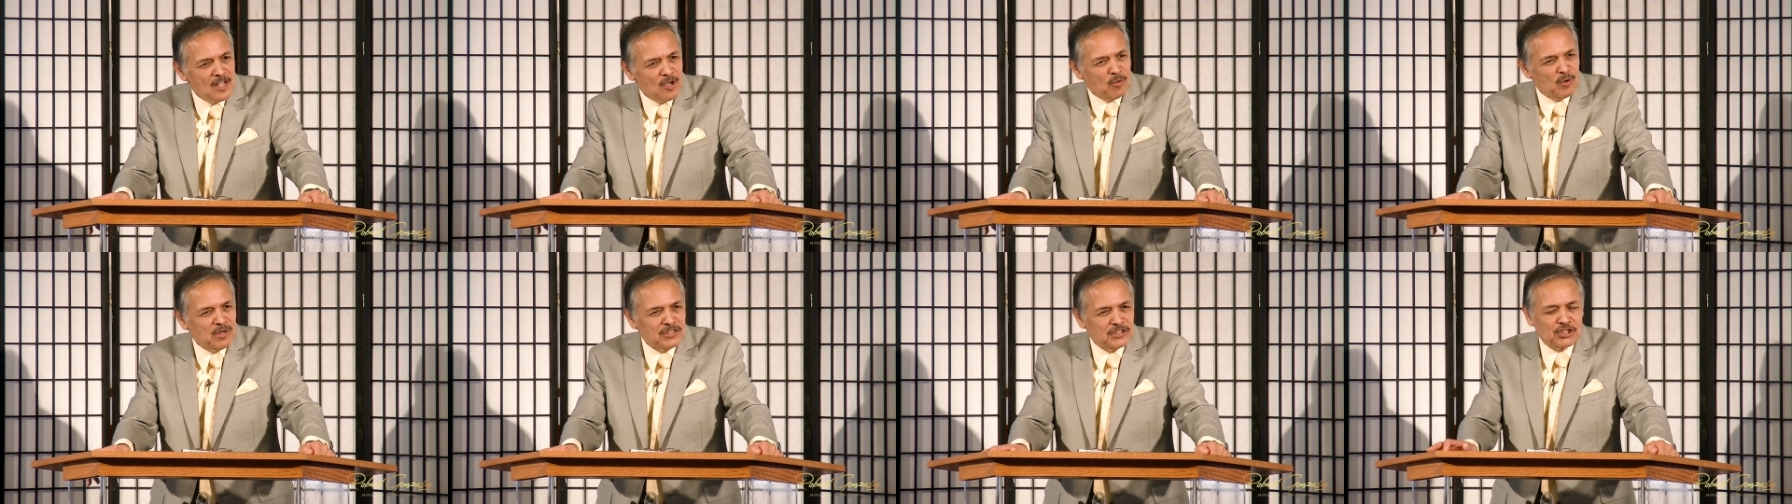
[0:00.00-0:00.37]

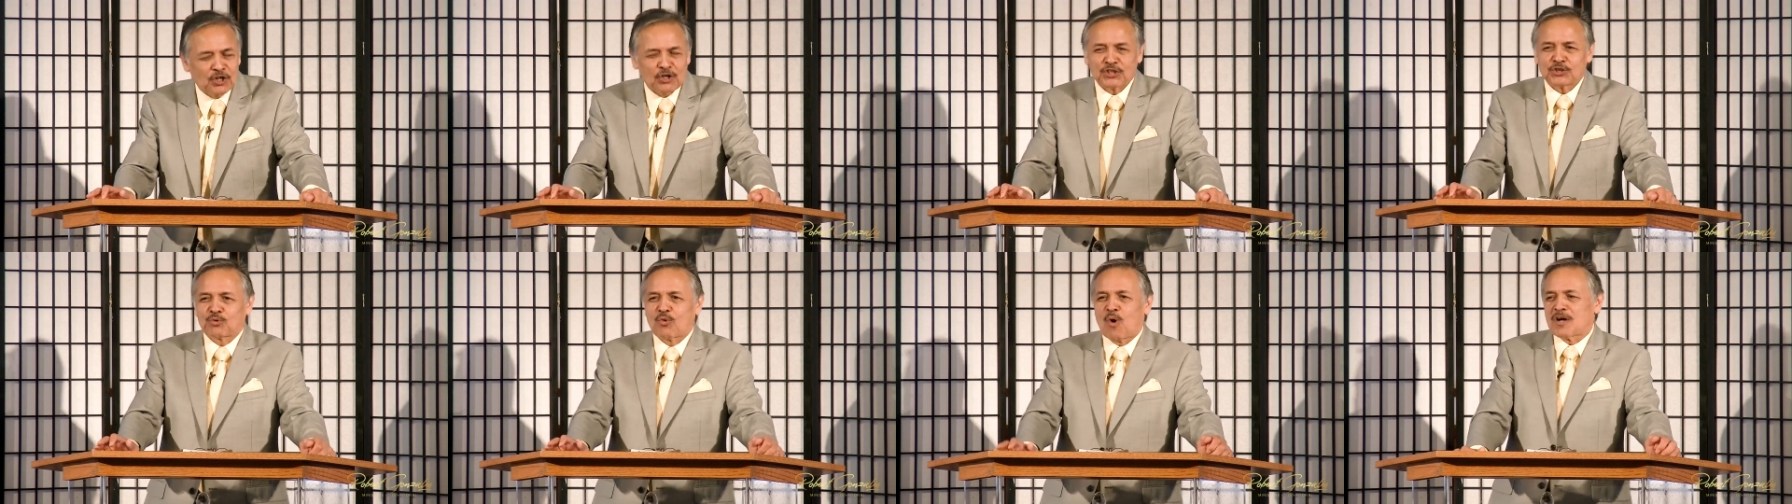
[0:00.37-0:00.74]
When
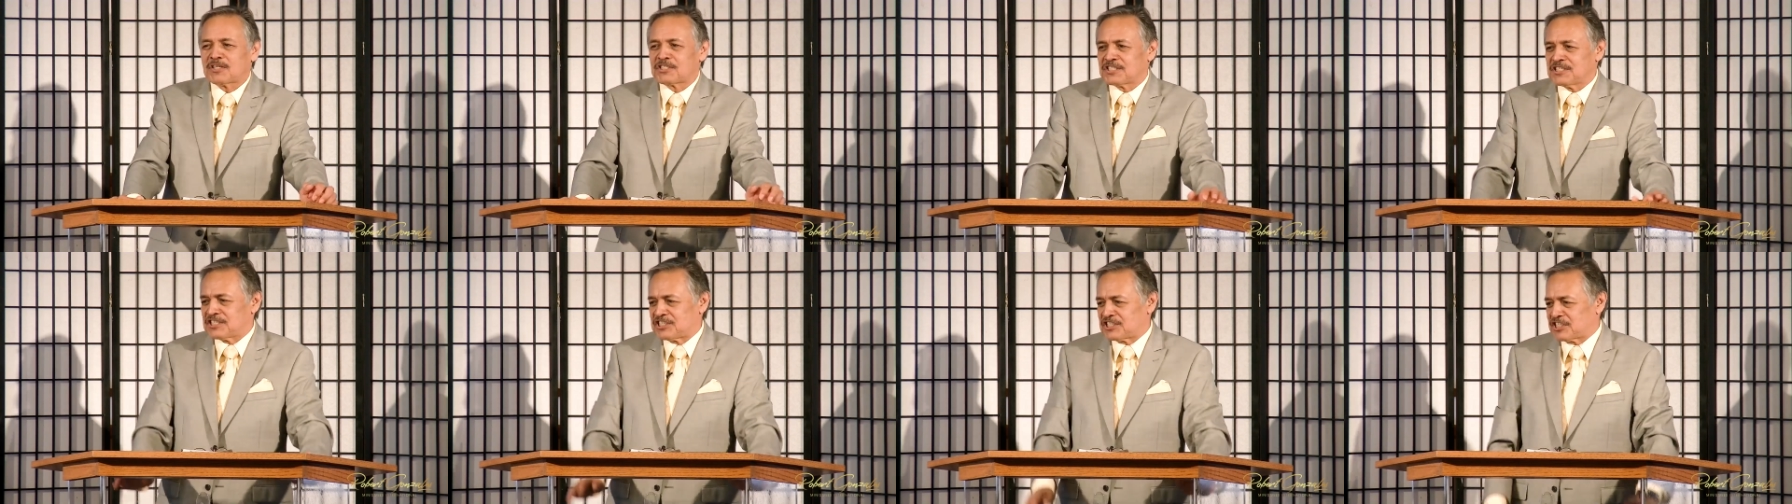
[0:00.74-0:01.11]
George
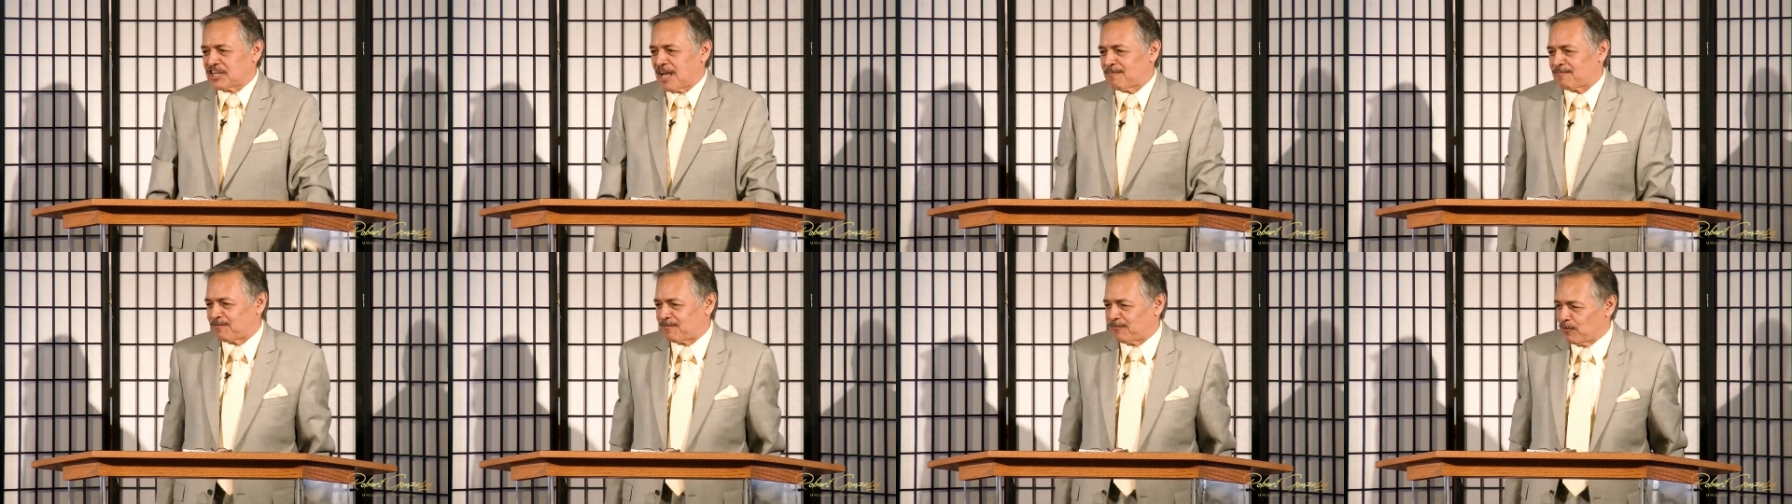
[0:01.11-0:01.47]
Washington
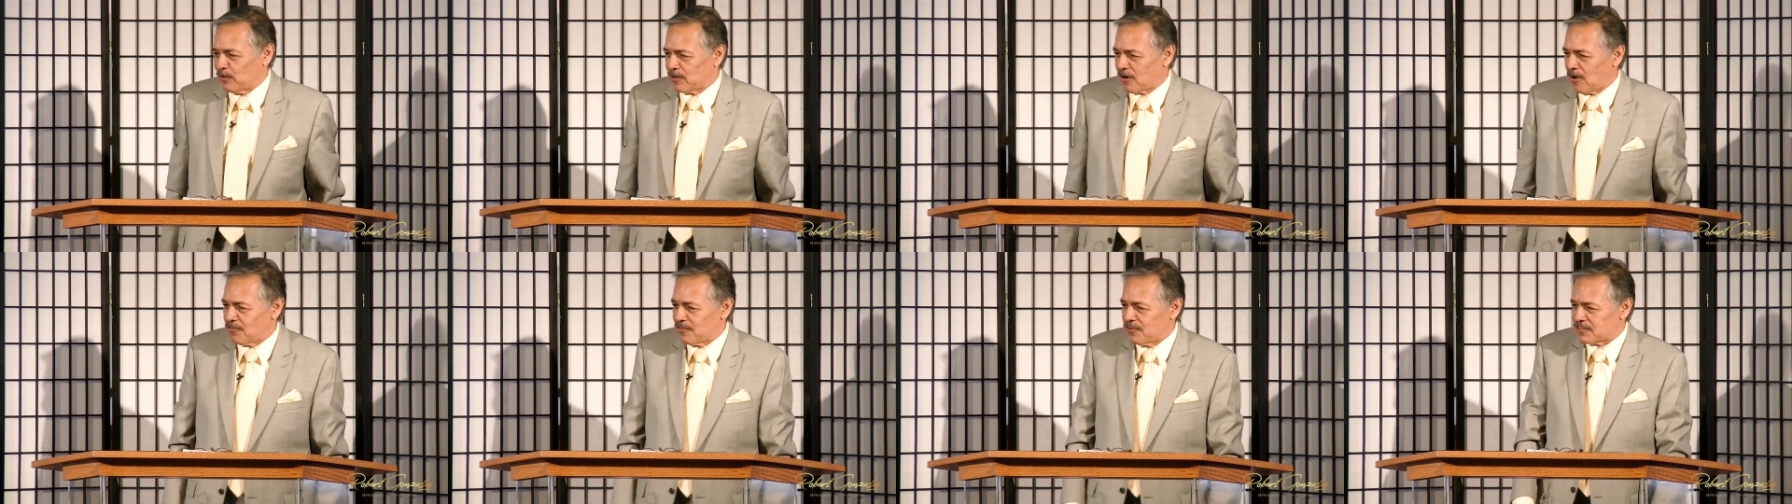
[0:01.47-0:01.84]
stepped
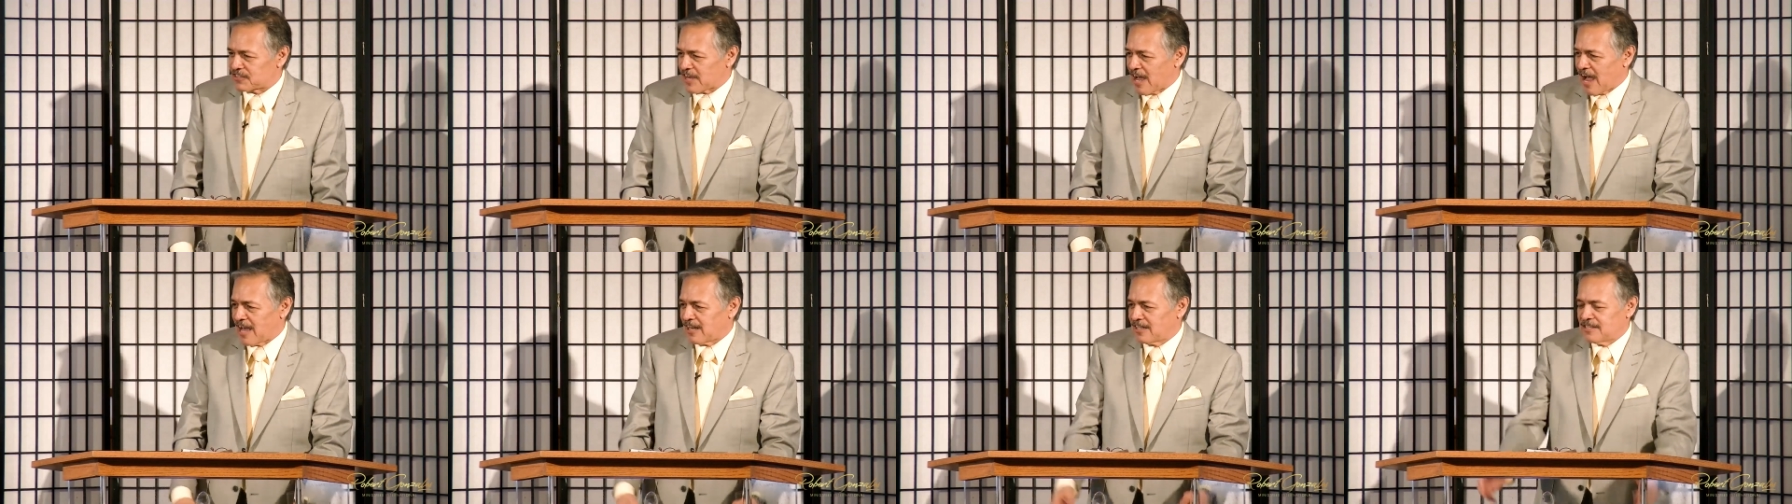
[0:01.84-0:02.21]
foot on
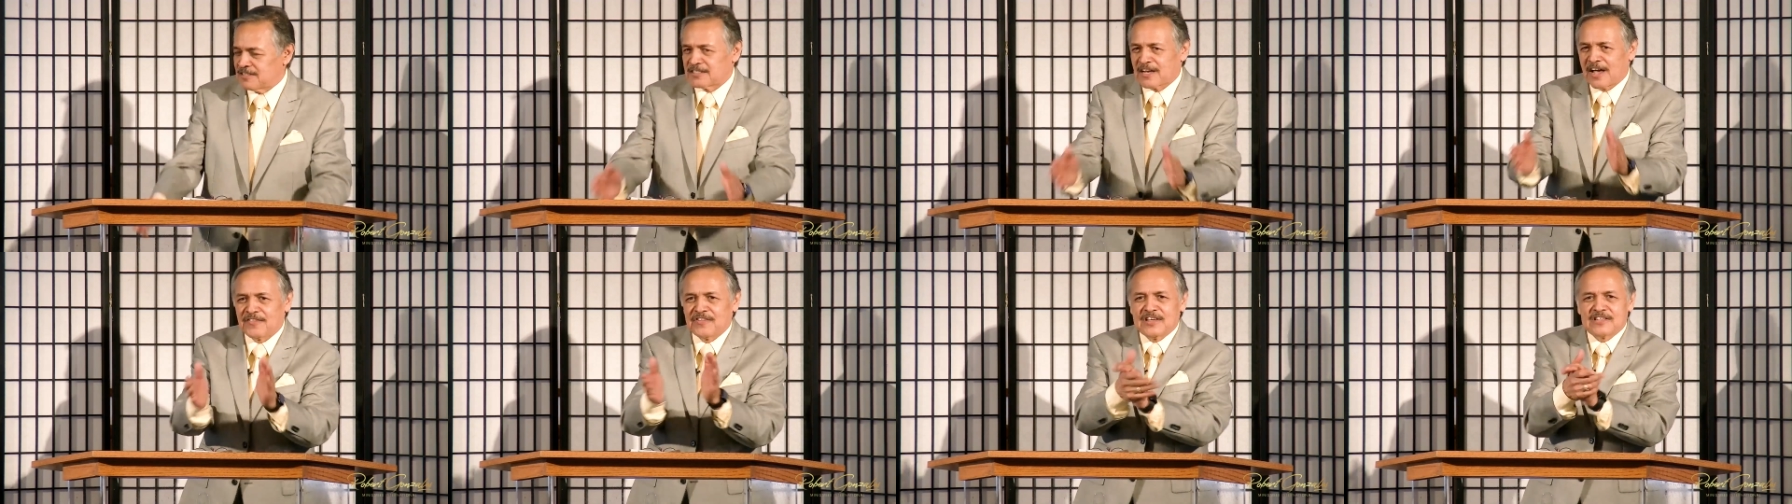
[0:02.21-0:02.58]
this
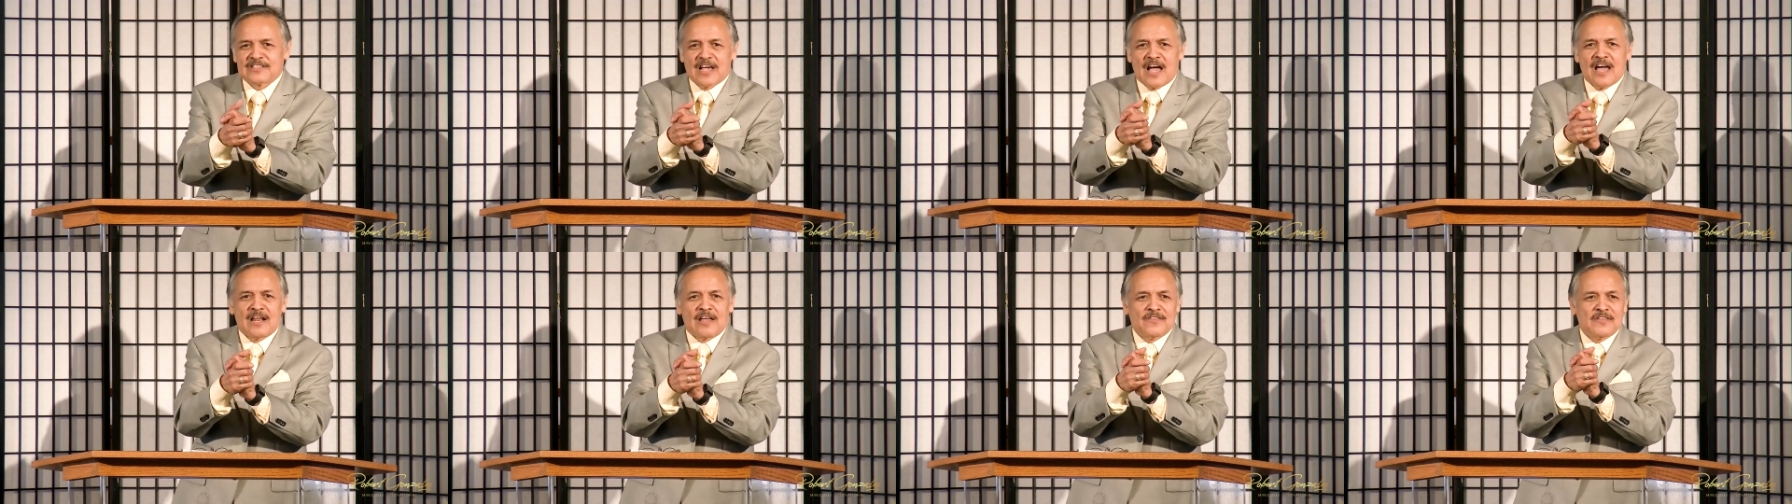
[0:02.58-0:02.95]
island, on
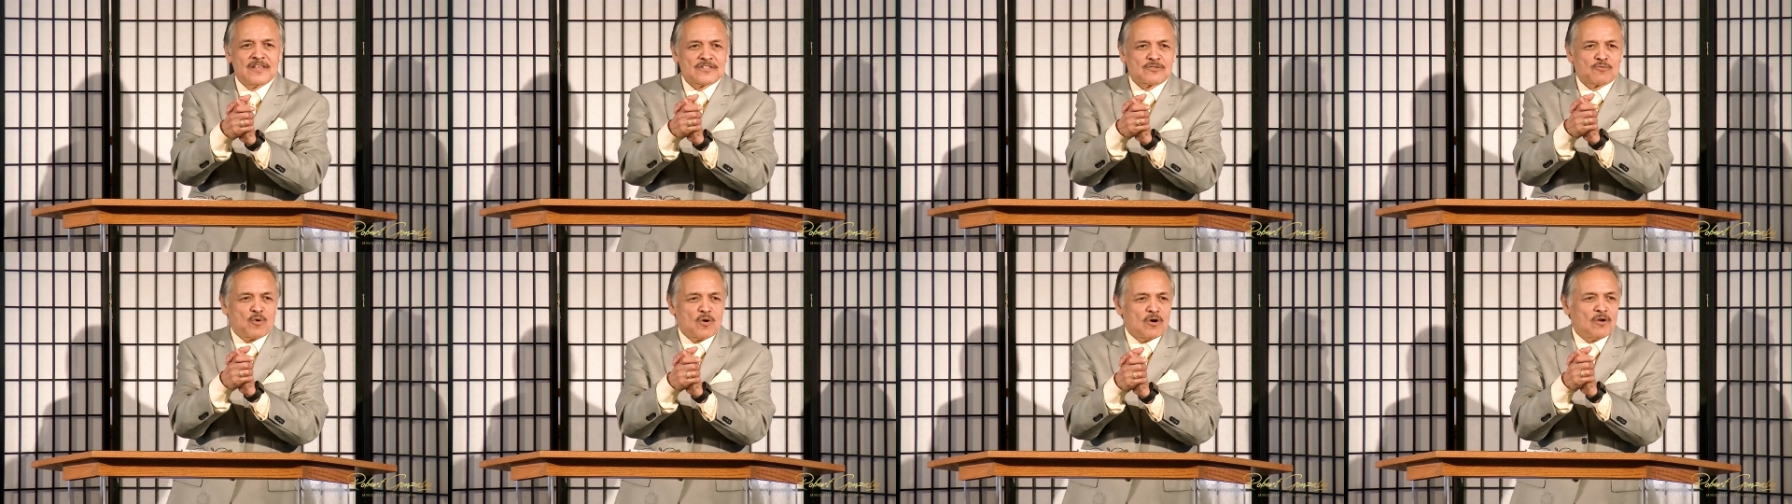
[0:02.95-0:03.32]

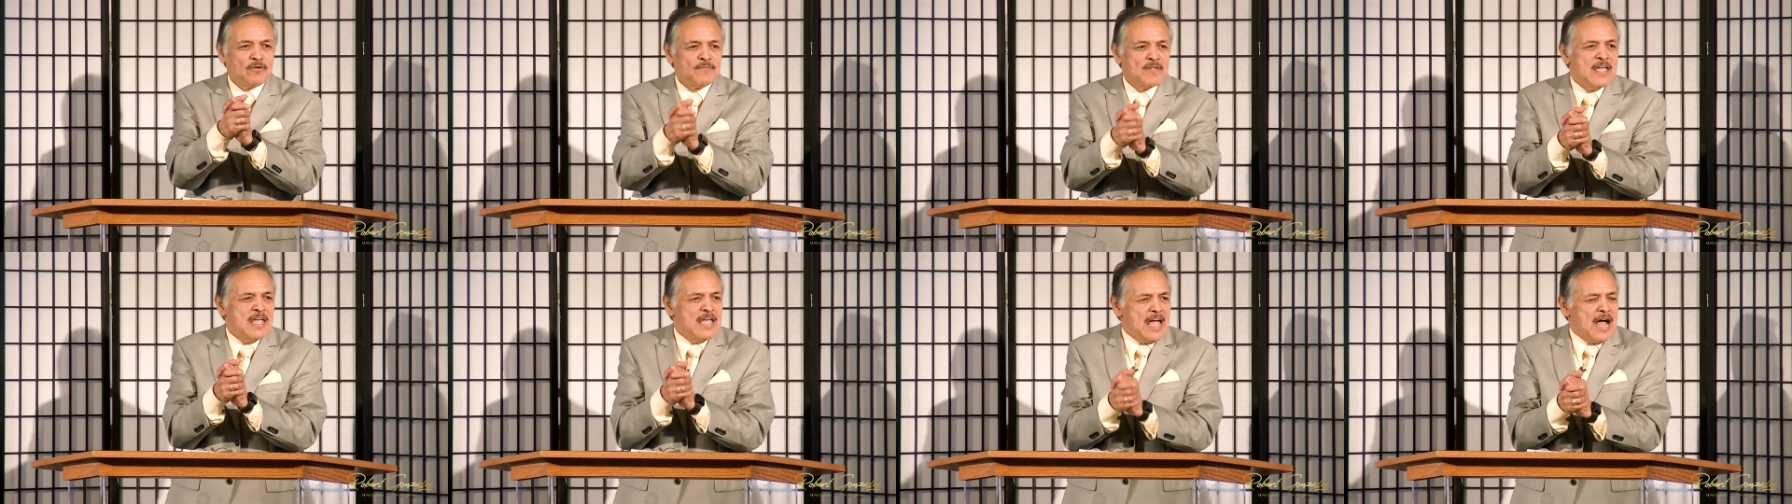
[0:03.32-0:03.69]
this
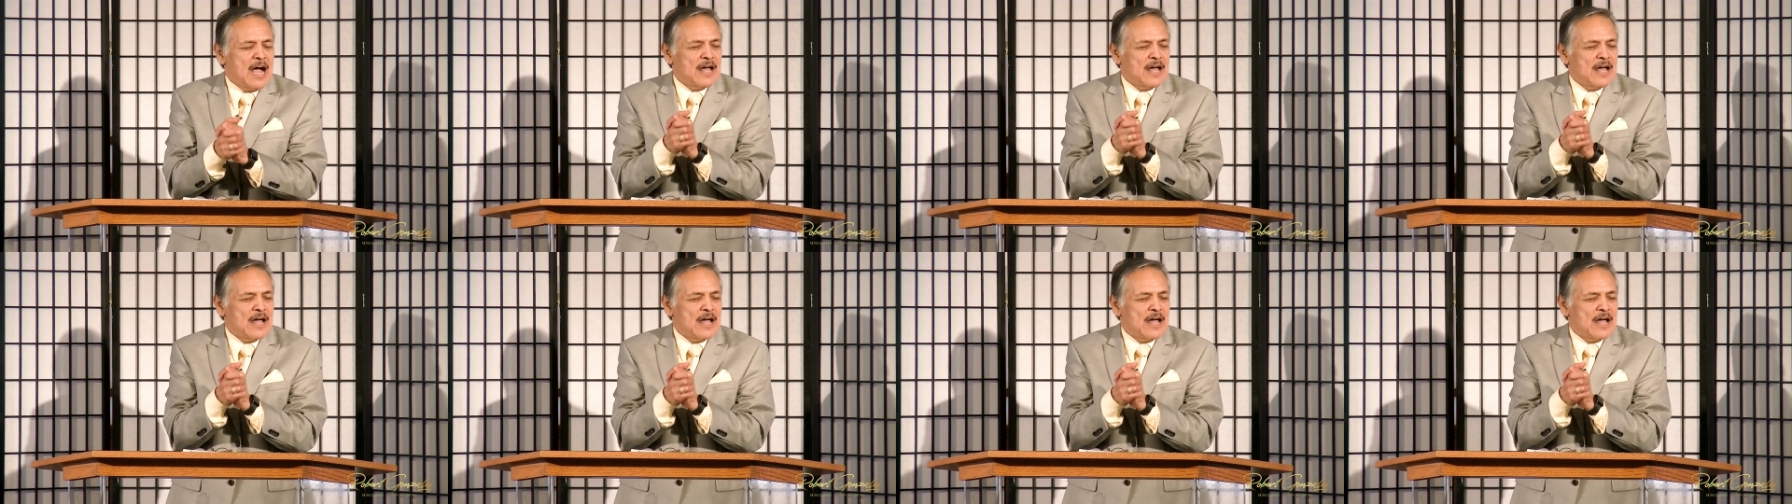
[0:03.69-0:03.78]
world,